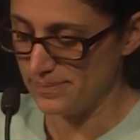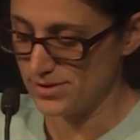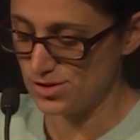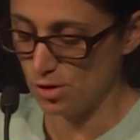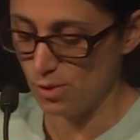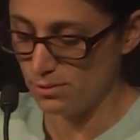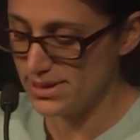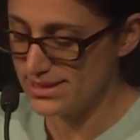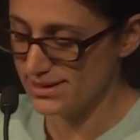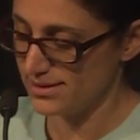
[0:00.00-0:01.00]
So when
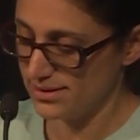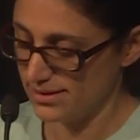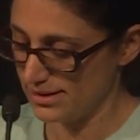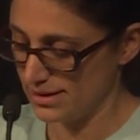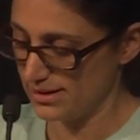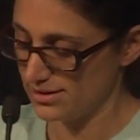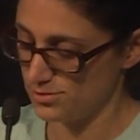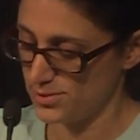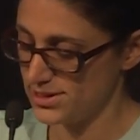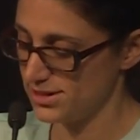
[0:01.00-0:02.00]
we did
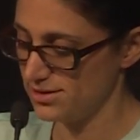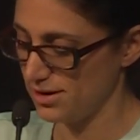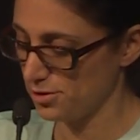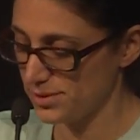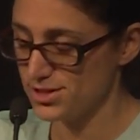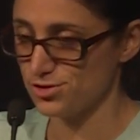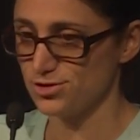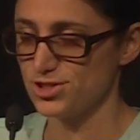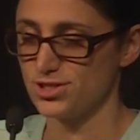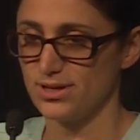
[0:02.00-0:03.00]
our
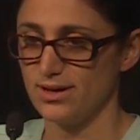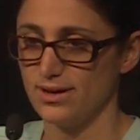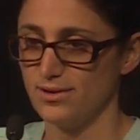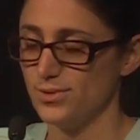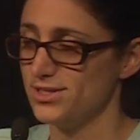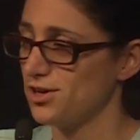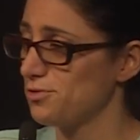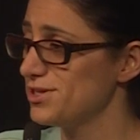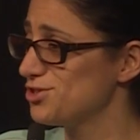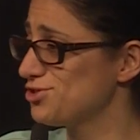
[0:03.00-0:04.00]
research. We did our
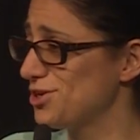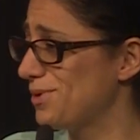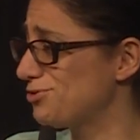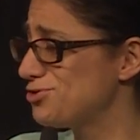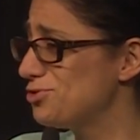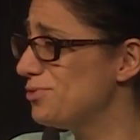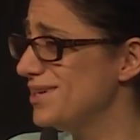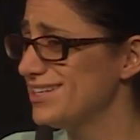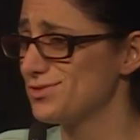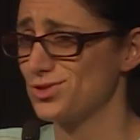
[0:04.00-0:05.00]
research in about 2
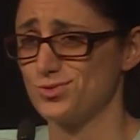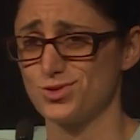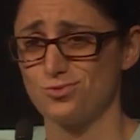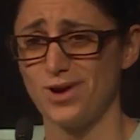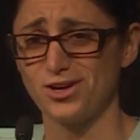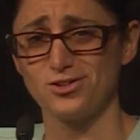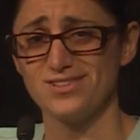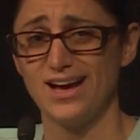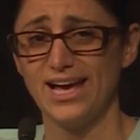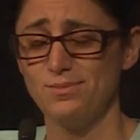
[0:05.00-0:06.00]
weeks, which was record
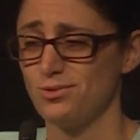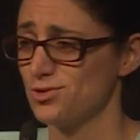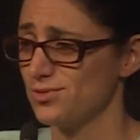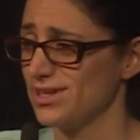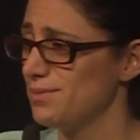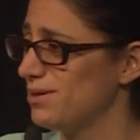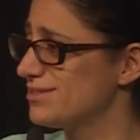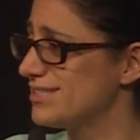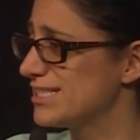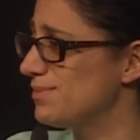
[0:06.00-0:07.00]
time. It was really about
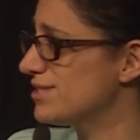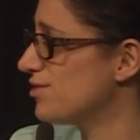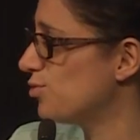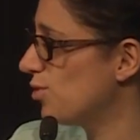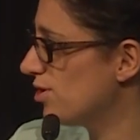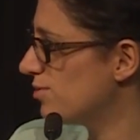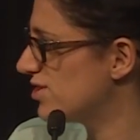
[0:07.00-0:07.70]
6 months of work.